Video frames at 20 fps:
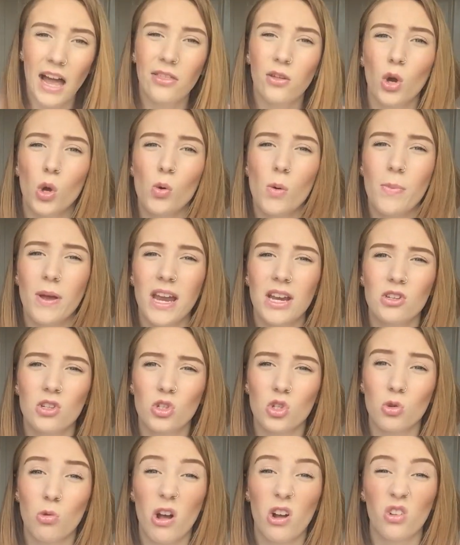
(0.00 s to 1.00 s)
thought it would be
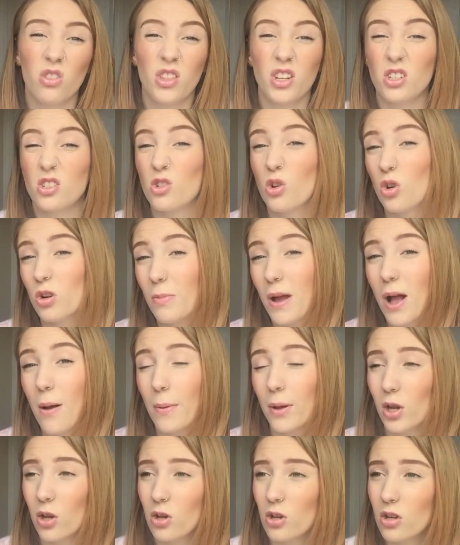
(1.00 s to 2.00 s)
just quite a good thing to talk
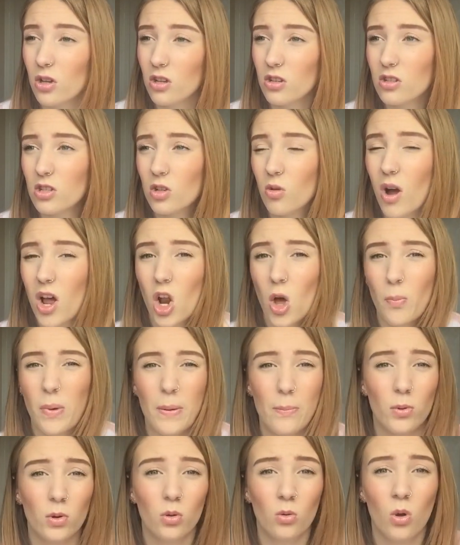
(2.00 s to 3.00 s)
about because quite a lot of
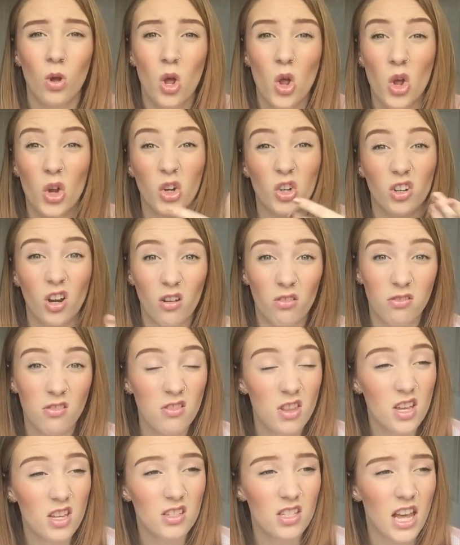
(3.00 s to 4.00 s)
people go
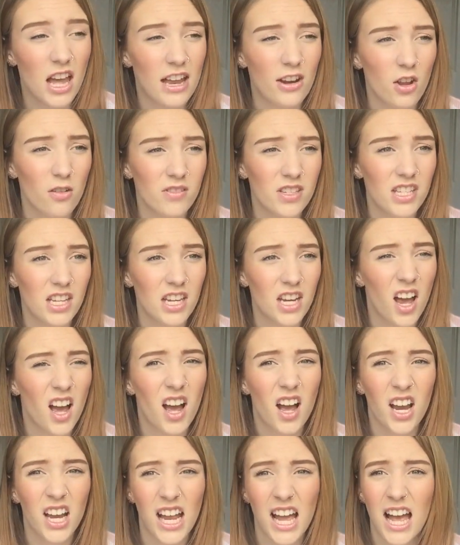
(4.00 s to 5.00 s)
through this, and obviously
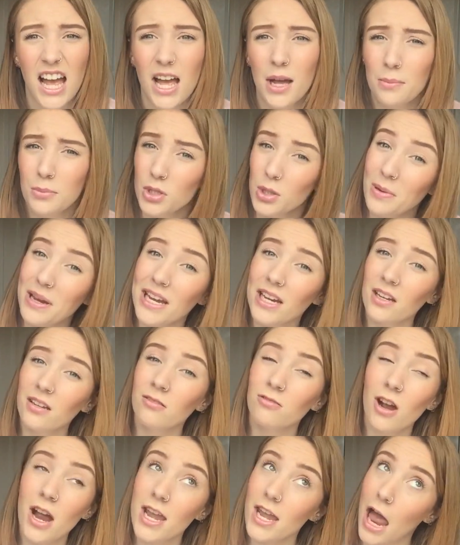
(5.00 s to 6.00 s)
I am doing
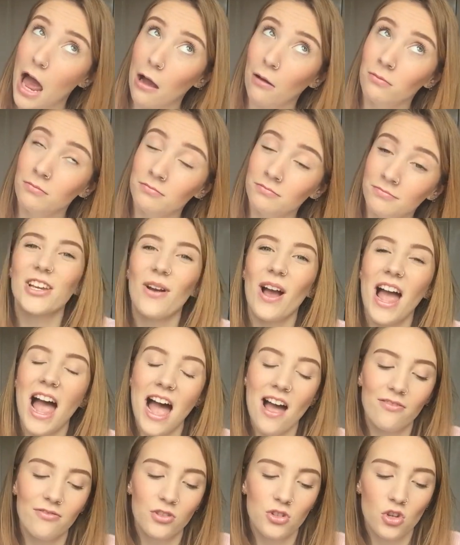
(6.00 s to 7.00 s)
right now. So I
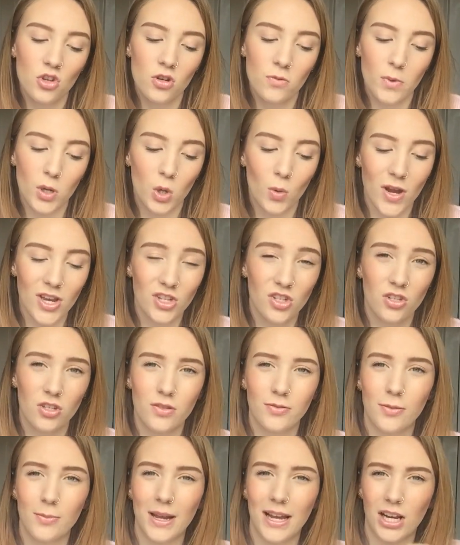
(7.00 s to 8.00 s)
have some
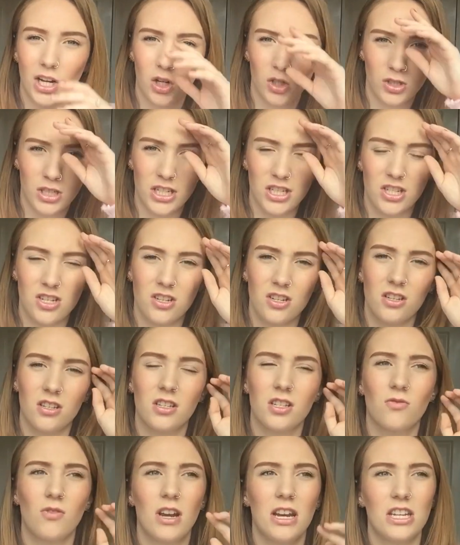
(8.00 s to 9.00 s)
questions from like a long
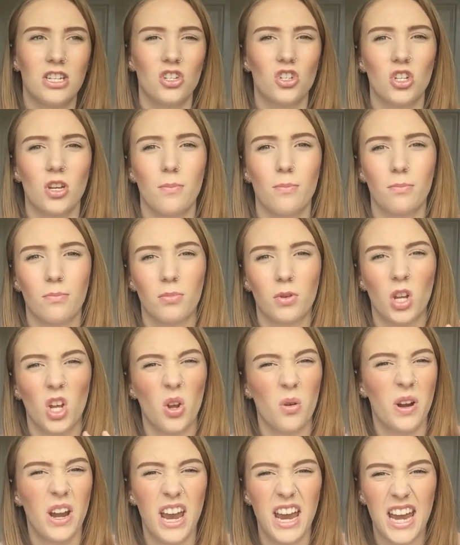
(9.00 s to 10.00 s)
distance relationship
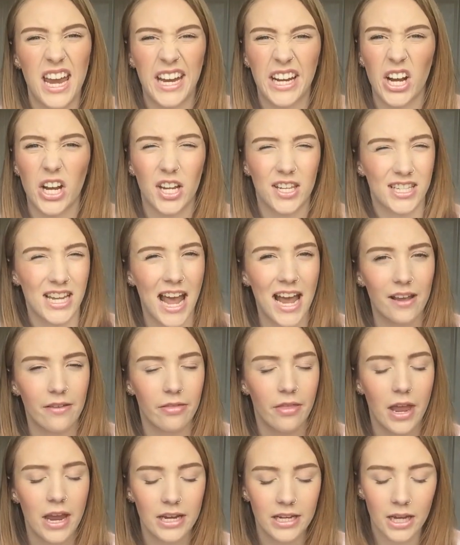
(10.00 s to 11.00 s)
Q&A kind of tag
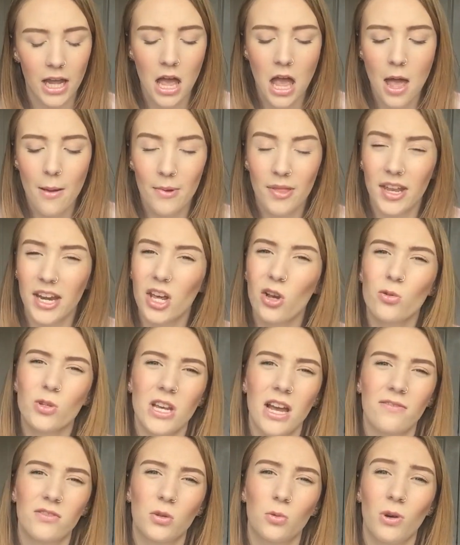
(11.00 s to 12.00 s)
thing, but then I
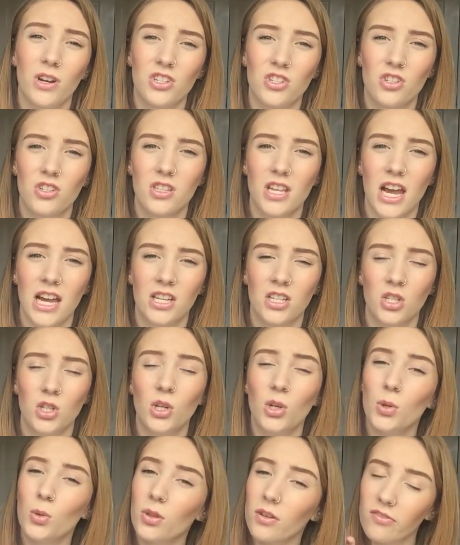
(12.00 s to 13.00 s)
also have some questions that
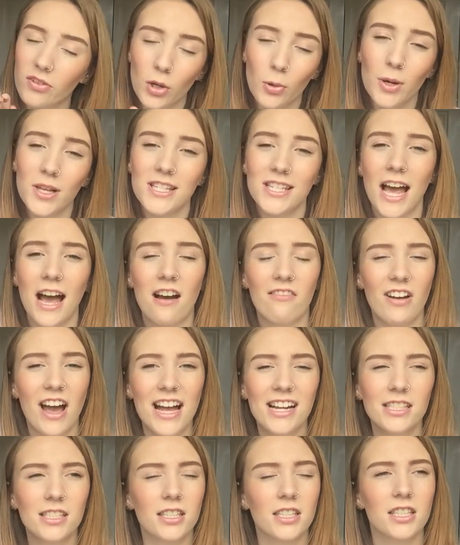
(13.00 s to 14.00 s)
you, the viewers, have
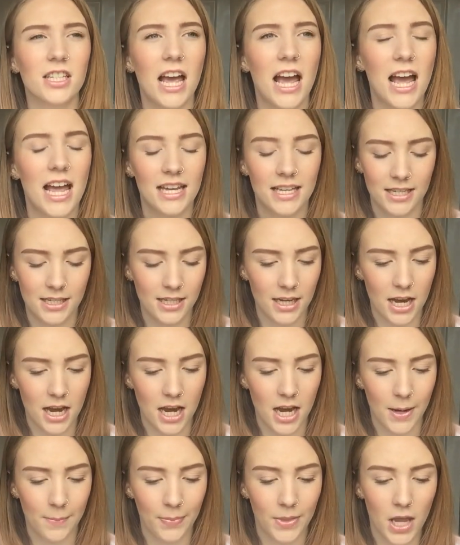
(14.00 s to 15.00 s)
asked,
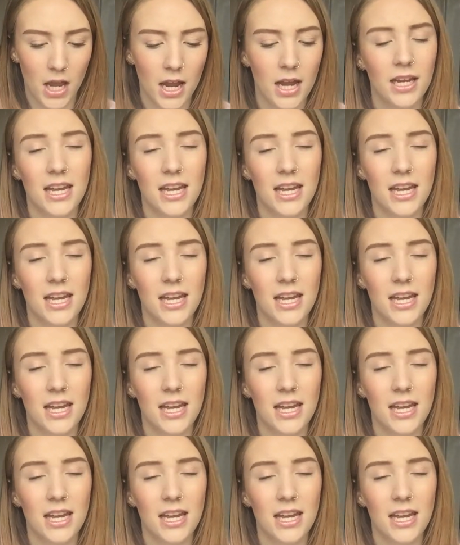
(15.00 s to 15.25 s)
and